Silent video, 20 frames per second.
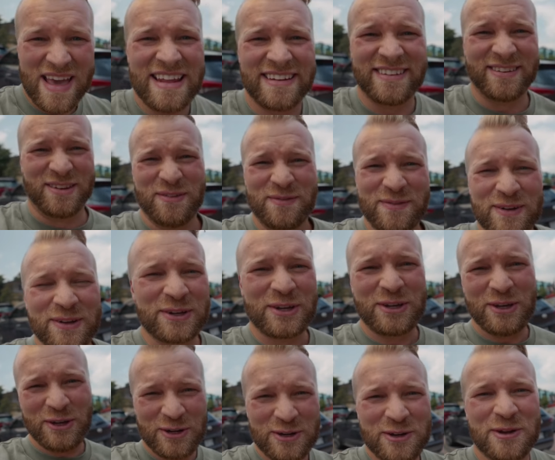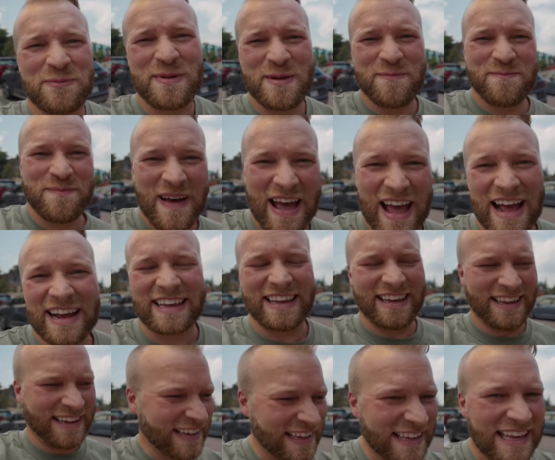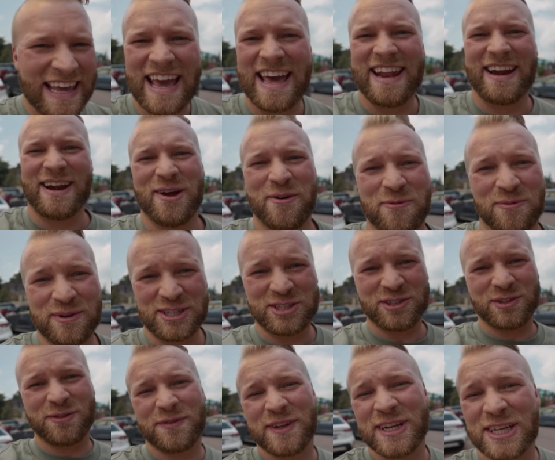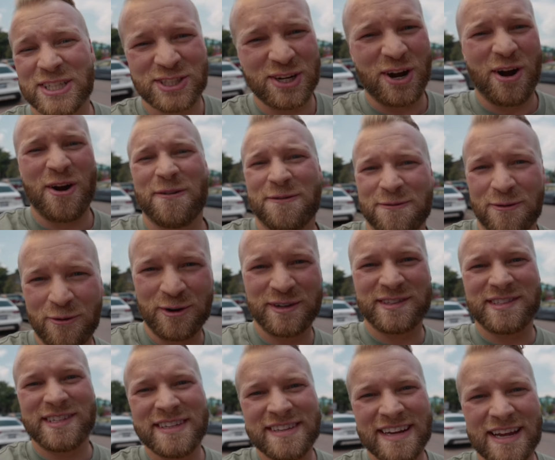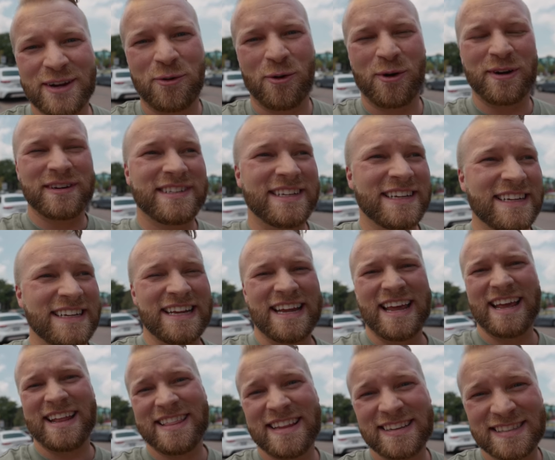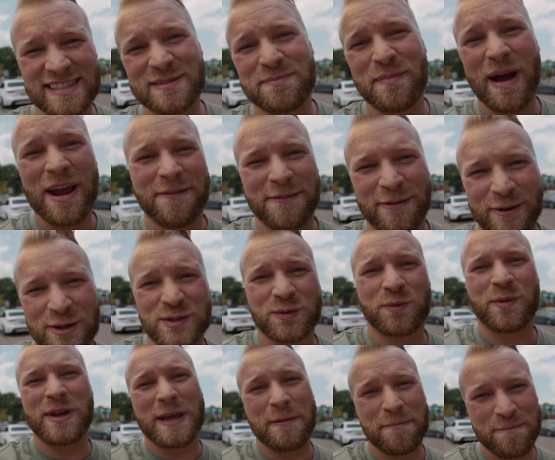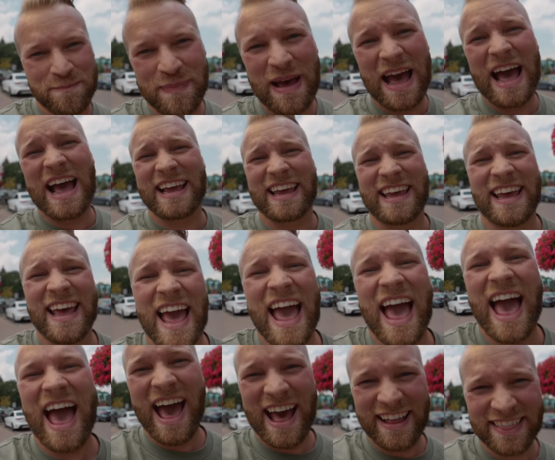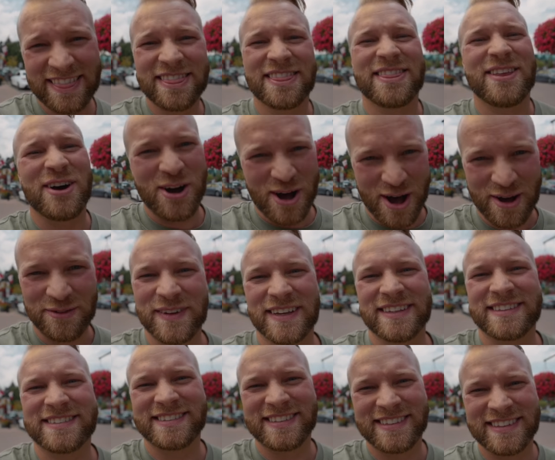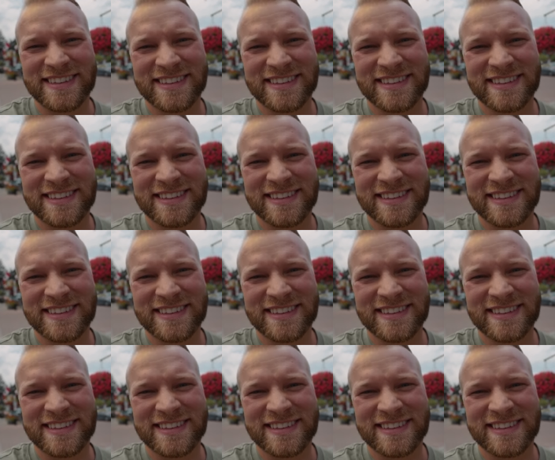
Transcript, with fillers: man, does it feel good to be back in Canada. We just finished our 14 day quarantine and this is my first week back at the office.